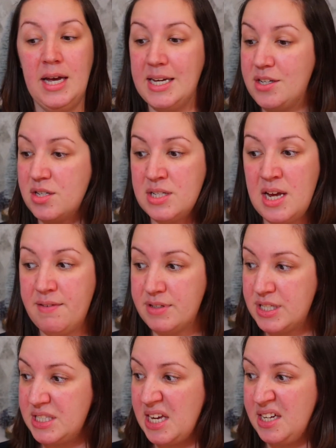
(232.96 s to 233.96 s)
It doesn't have a
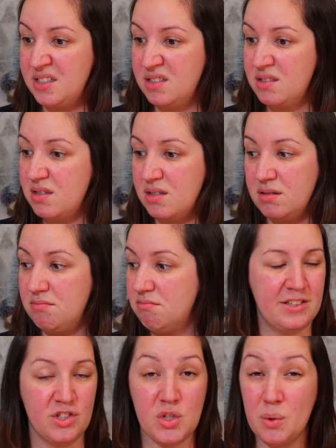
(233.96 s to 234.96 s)
scent.
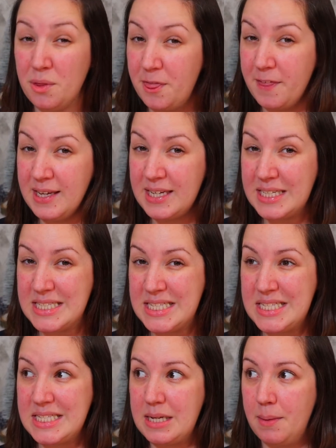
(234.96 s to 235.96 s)
I don't think
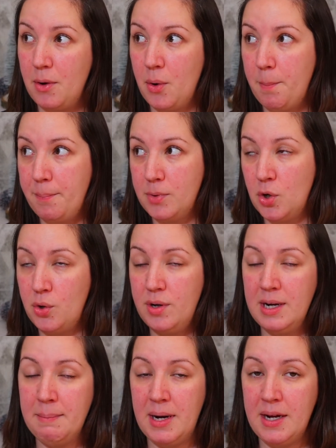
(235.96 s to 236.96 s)
it's
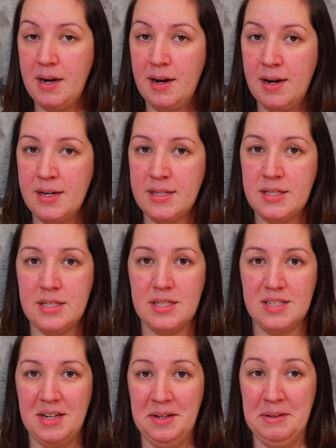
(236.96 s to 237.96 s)
hurting my eyes.